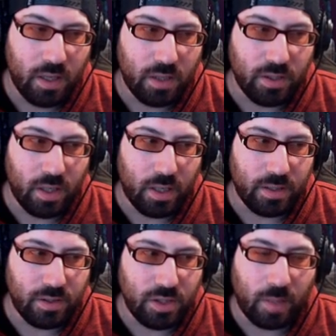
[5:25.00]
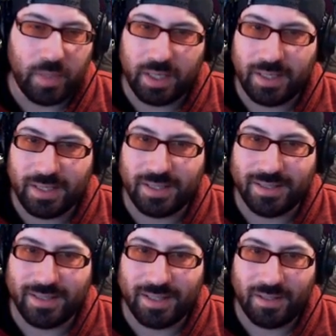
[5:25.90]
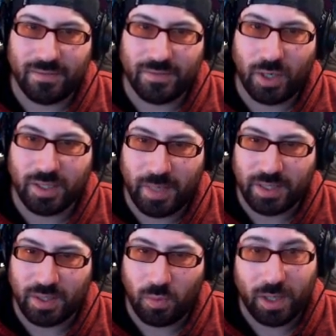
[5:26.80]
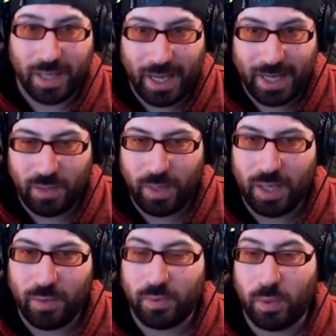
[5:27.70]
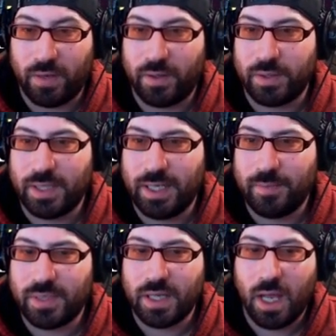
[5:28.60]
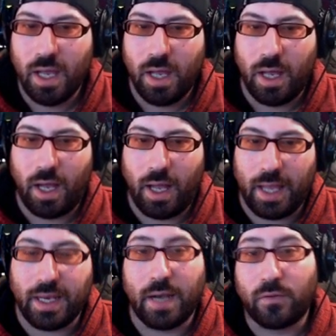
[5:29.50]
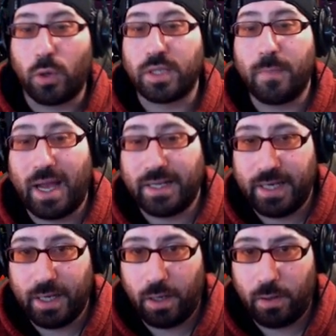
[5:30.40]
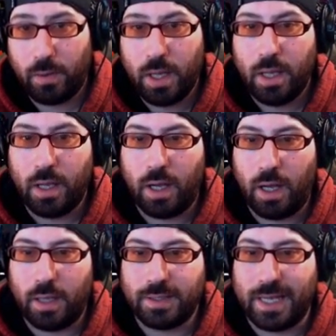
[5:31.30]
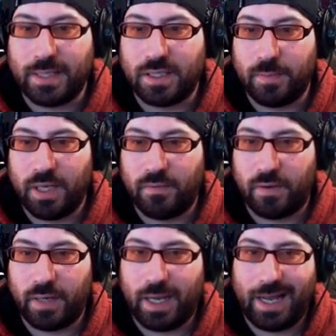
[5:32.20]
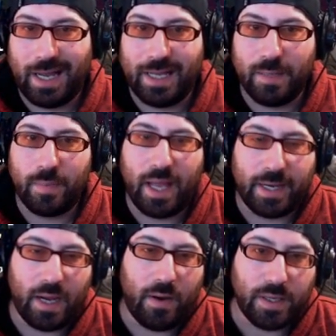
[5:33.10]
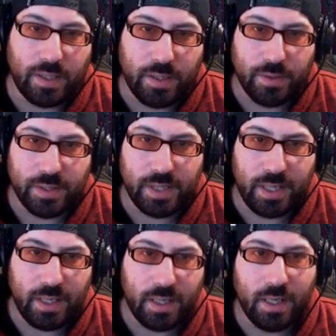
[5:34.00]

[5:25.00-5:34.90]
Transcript: Uh, jumping distance of Dark Dimension one anyway with one of those teams. Uh, and then, of course, Magneto uh, tends to be a very high impact character you see